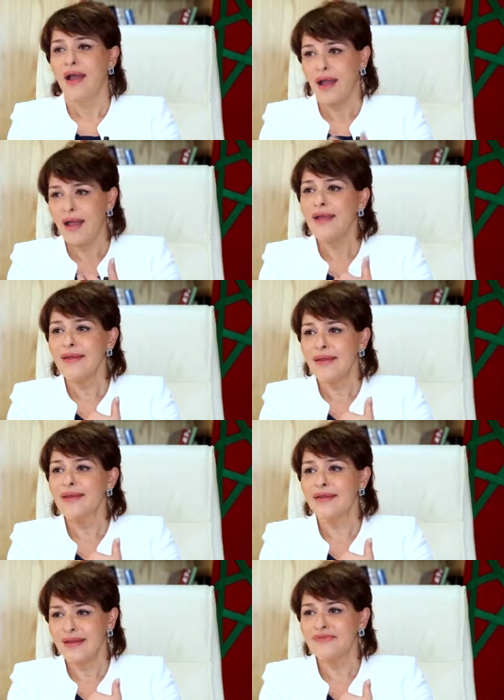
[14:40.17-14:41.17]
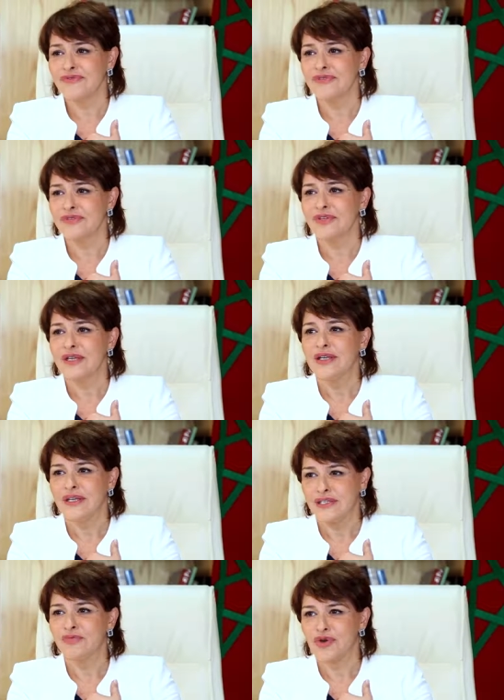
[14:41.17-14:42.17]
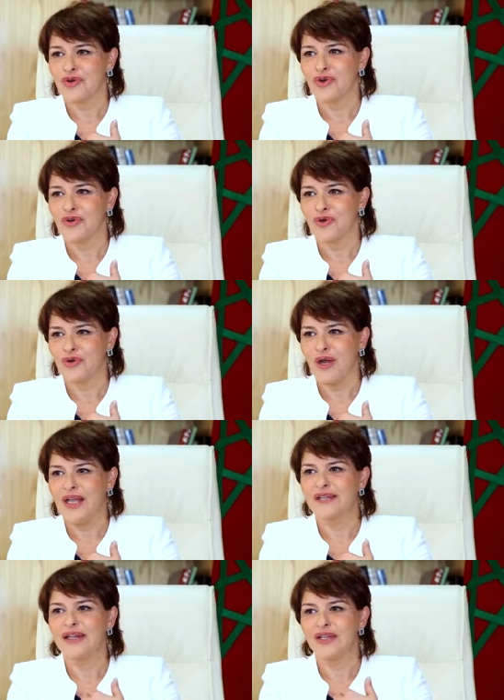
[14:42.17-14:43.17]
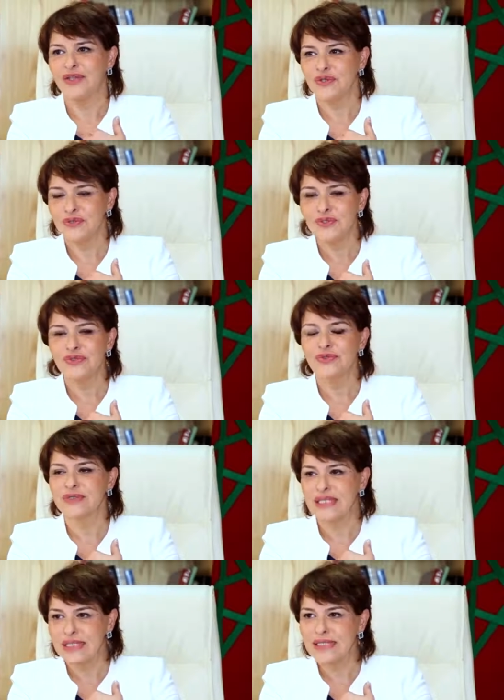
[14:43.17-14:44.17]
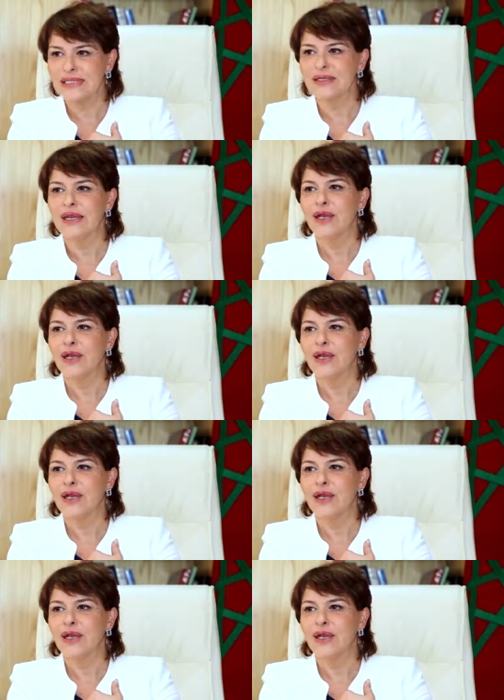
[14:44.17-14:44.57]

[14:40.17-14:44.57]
I lived in Morocco and I used to deal